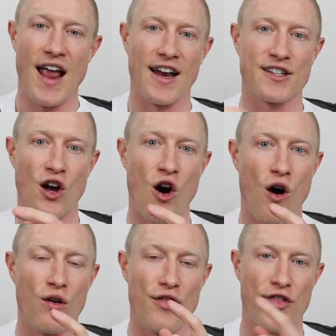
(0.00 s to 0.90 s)
It is
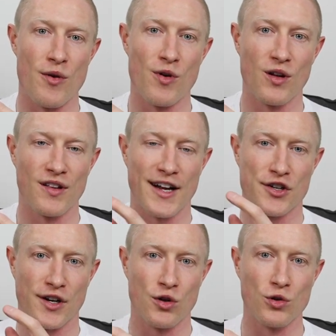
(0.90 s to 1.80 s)
all
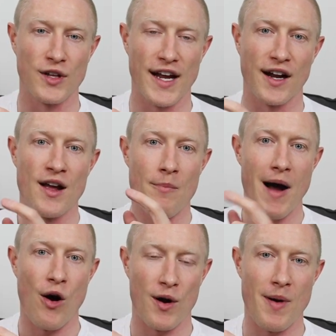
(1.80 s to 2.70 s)
thermoelectric cooling,
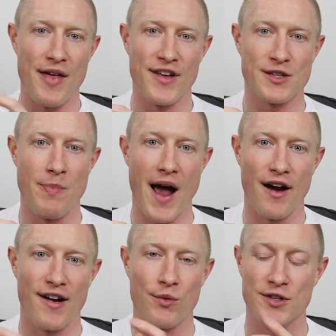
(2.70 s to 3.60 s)
powered by this
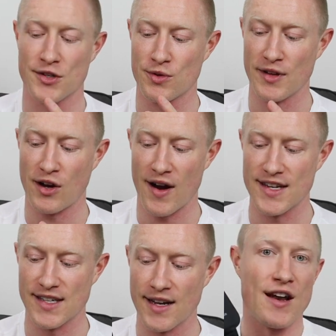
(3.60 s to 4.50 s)
battery, which is really
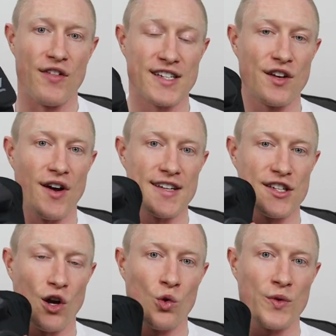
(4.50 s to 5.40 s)
crazy. Now this device
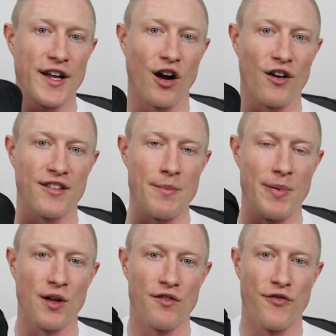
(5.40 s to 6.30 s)
is only currently
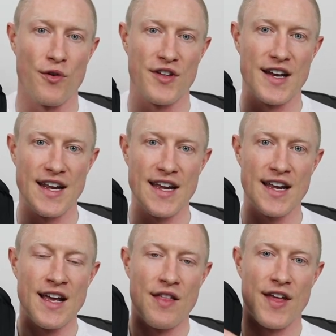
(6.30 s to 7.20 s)
built for the
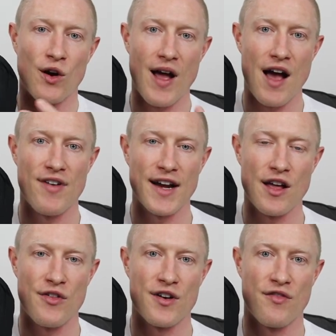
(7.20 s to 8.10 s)
knee. They don't have any
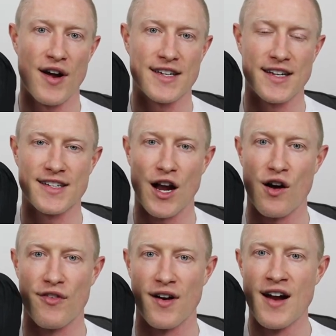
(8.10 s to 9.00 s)
other devices.
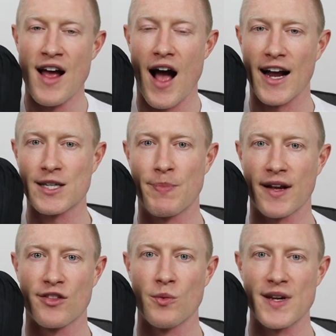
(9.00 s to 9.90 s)
However, I
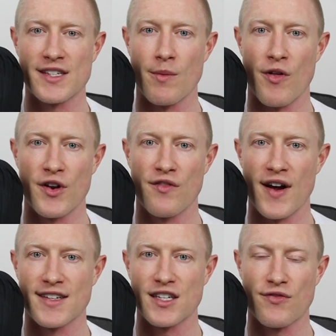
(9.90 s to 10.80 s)
expect there'll be some other
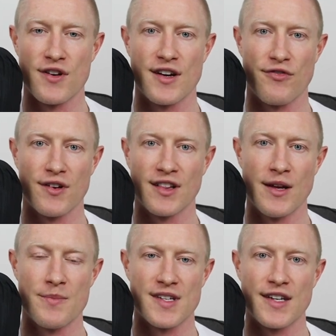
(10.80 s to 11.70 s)
devices for different
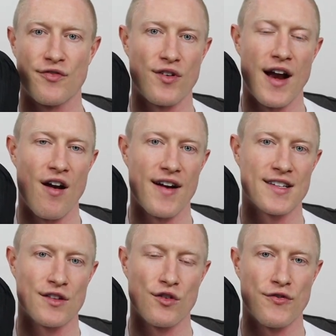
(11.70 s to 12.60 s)
limbs and different
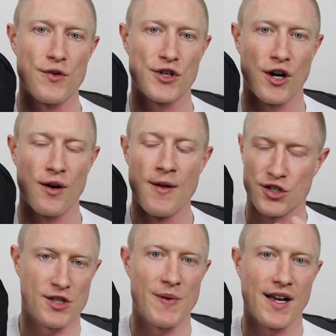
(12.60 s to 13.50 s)
areas in the future,
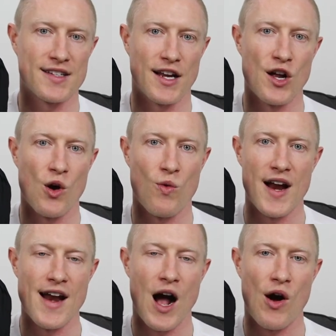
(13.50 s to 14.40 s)
just because I know
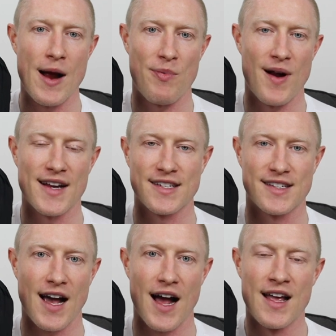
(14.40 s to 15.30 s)
right now Hyperice has
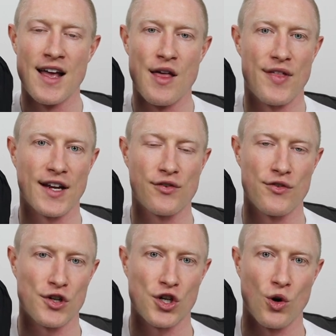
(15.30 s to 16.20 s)
got things for
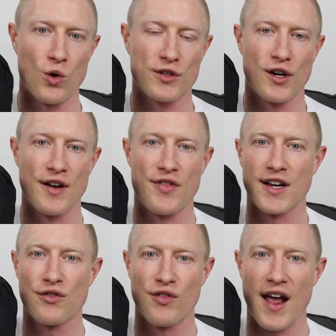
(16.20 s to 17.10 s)
the shoulder and
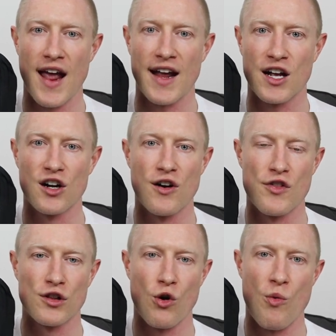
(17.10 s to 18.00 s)
things for the ankle and
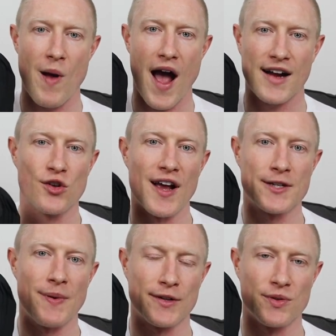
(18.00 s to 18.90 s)
the lower back. So I
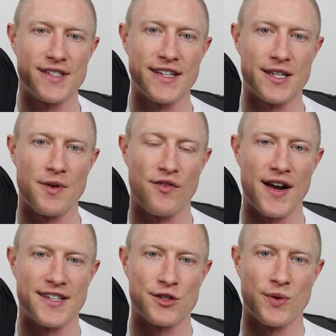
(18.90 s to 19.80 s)
expect we'll see some
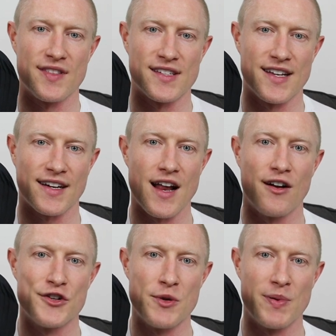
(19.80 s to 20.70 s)
devices with this
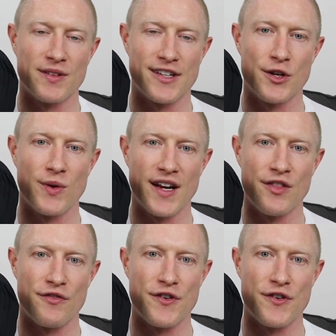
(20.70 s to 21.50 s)
technology built into it in the